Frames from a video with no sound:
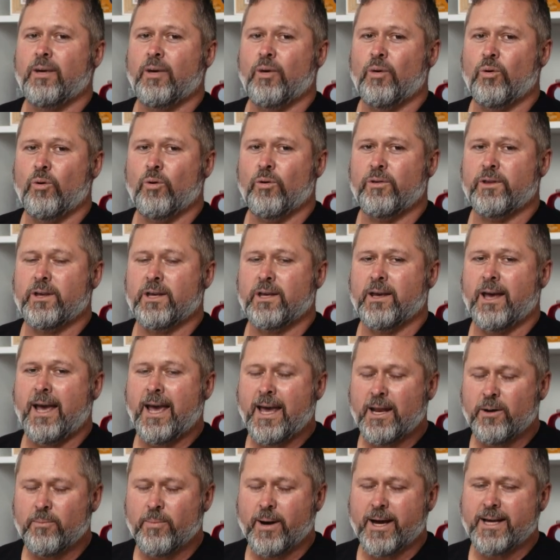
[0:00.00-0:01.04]
or the
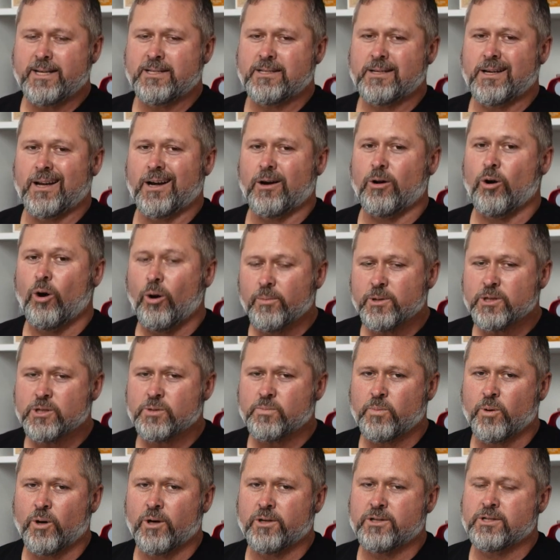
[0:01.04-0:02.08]
hand basin are common
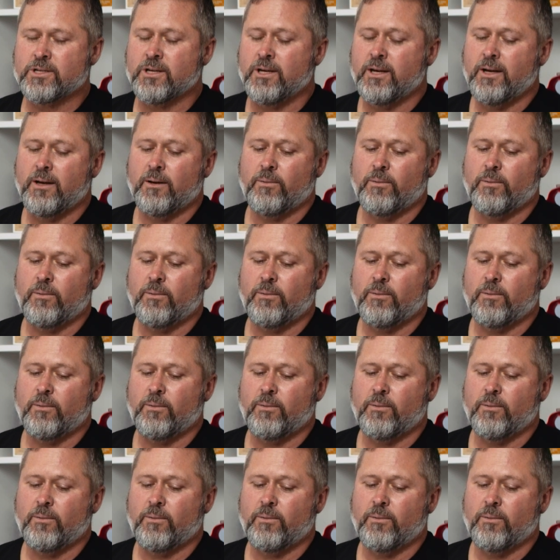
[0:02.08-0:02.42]
spots,